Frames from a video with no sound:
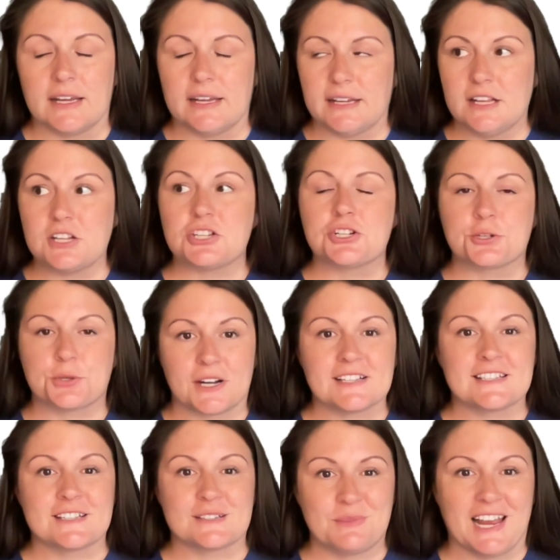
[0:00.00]
It
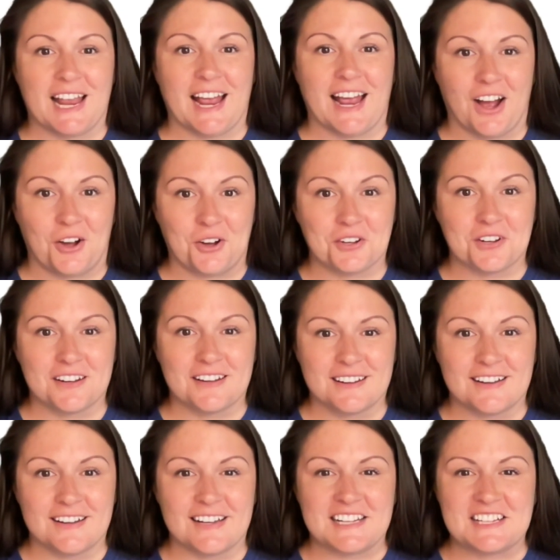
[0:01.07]
stresses me out
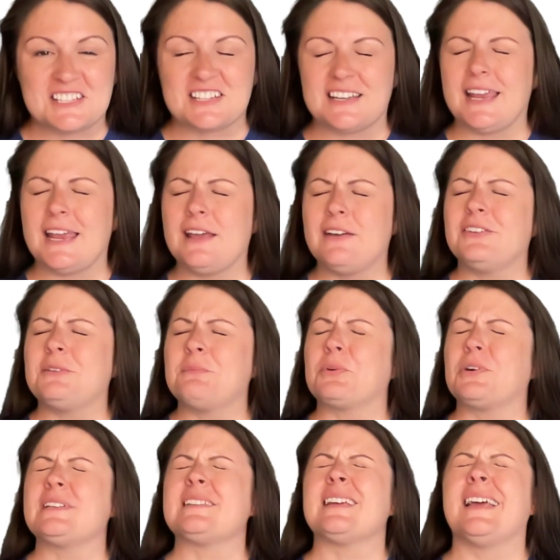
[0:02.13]
to even
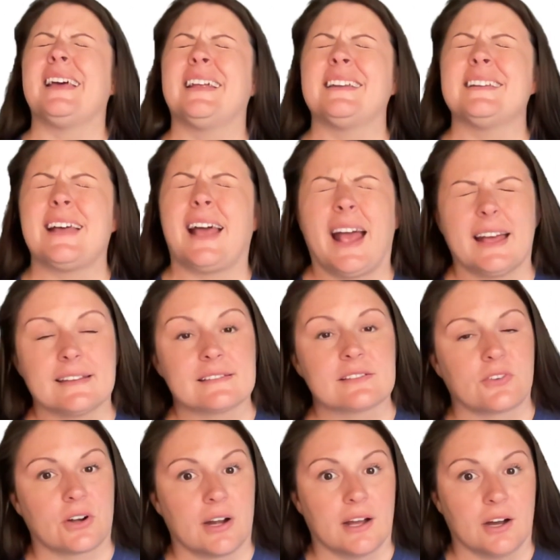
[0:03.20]
pretend to ask
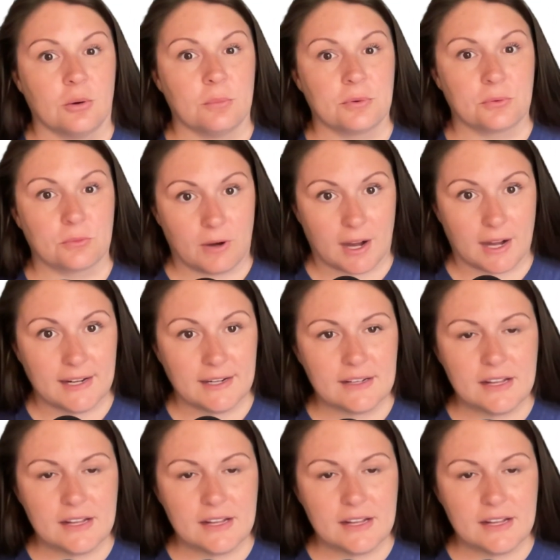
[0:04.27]
for help, right?